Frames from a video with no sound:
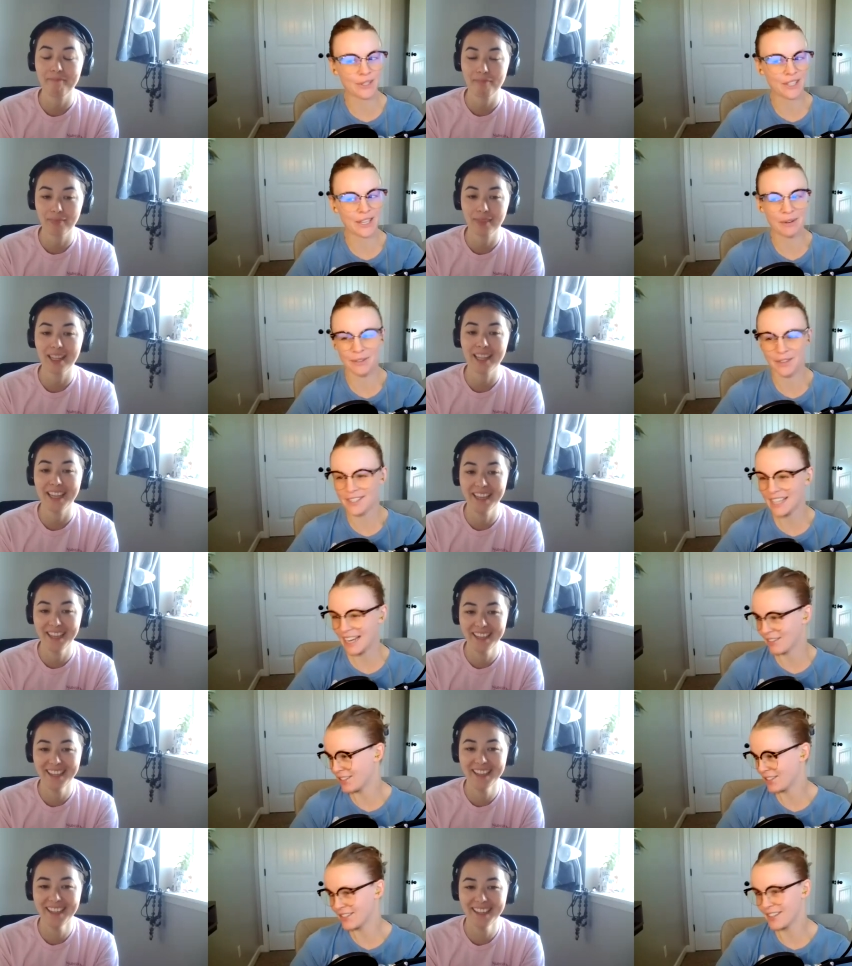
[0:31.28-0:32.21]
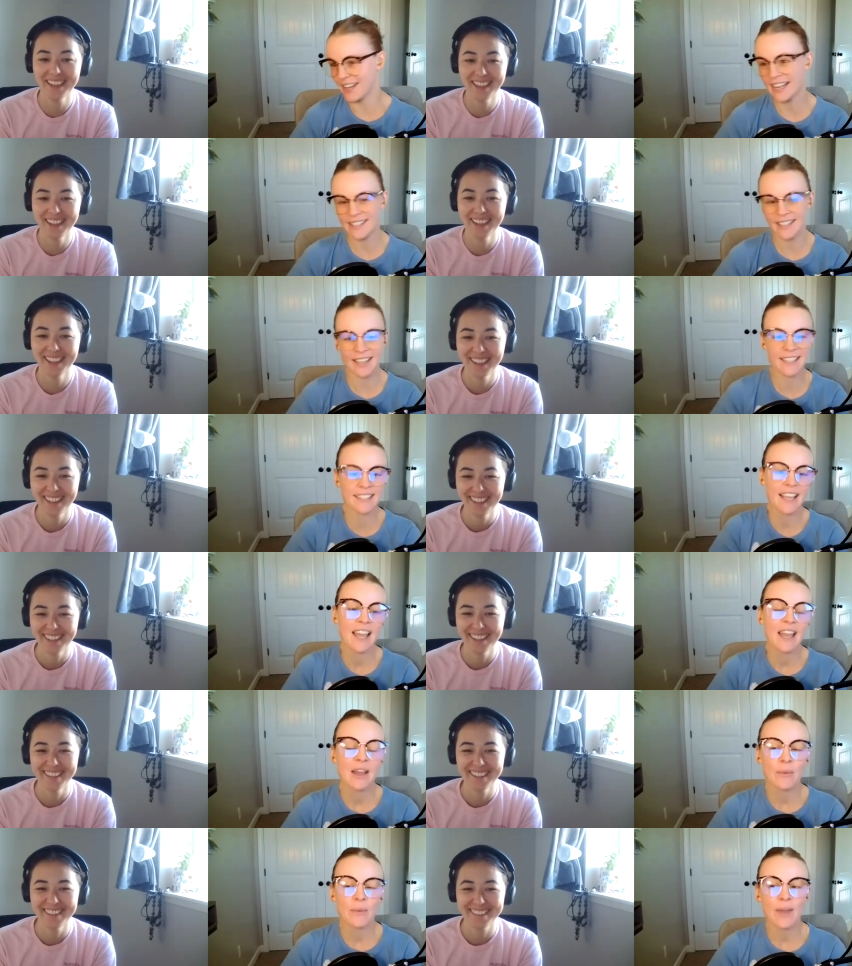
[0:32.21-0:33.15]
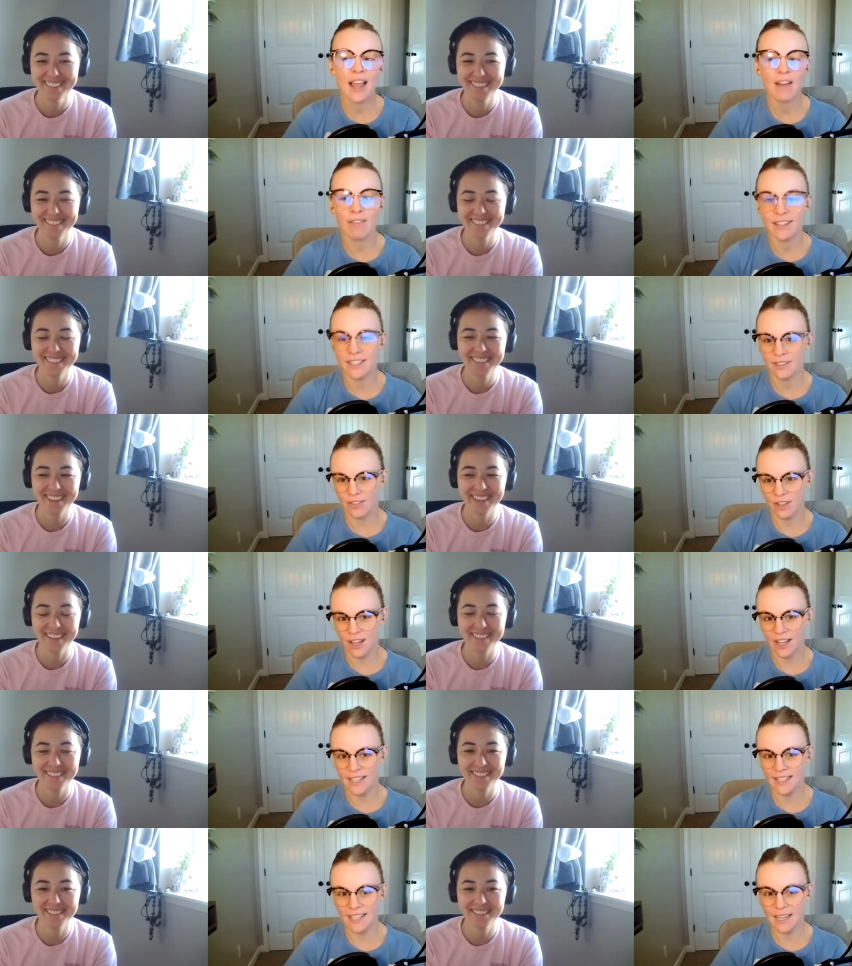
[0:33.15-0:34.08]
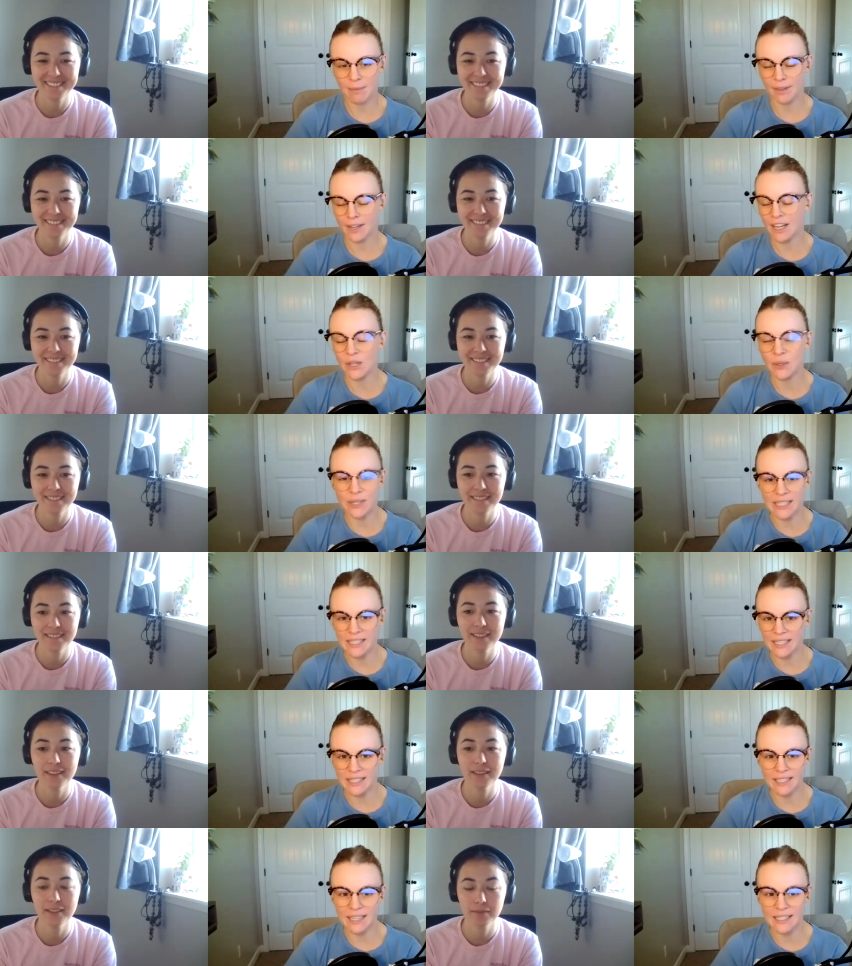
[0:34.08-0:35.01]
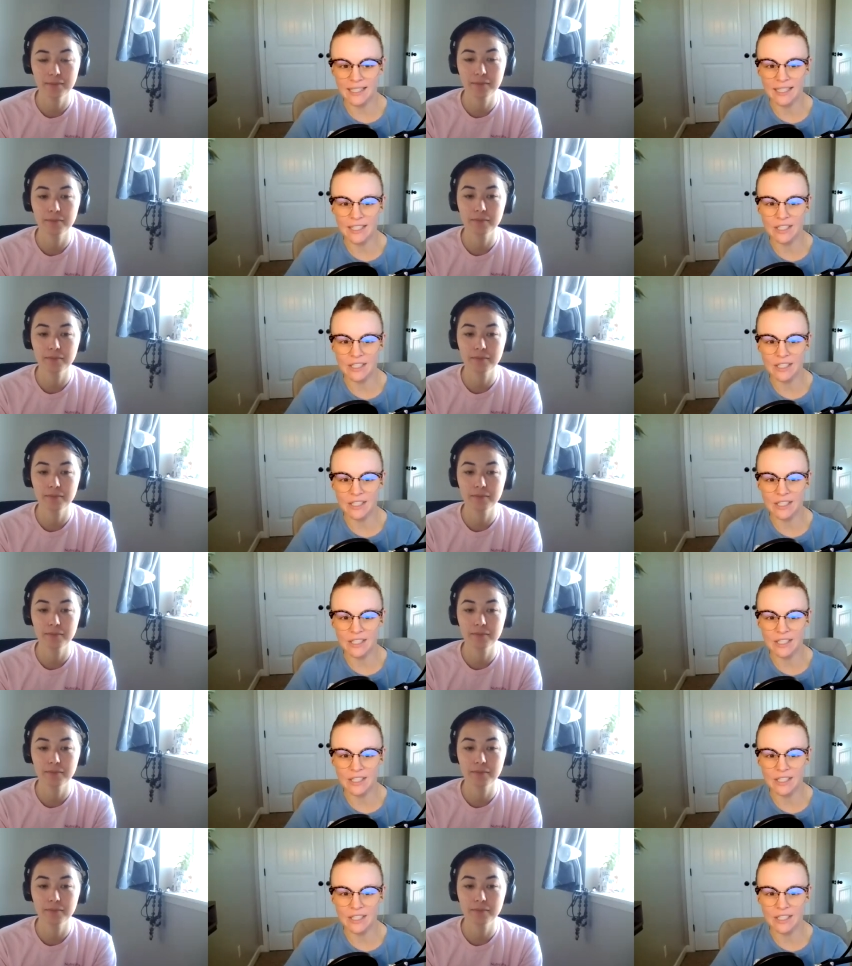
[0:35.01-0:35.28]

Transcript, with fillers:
Speaker 1: see where this conversation takes us. We have lots yeah. of thoughts. Emily and I always discuss